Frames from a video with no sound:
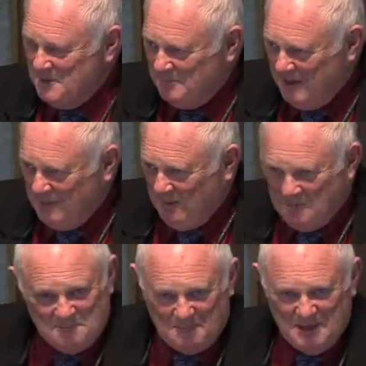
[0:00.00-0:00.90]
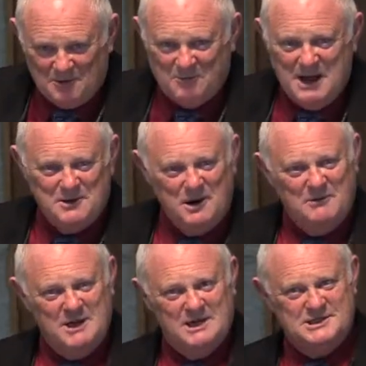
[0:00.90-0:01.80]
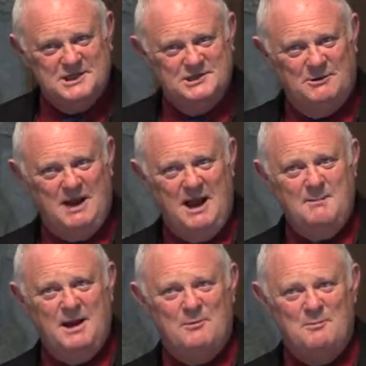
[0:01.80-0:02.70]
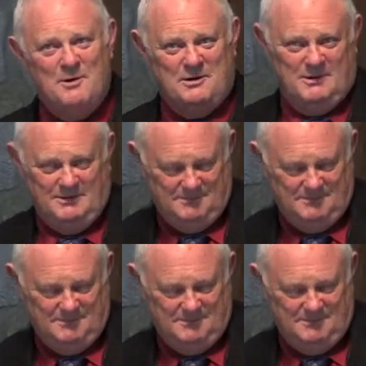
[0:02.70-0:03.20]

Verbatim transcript: But anyway, my little granddaughter, and I said, So I'm an Albertan,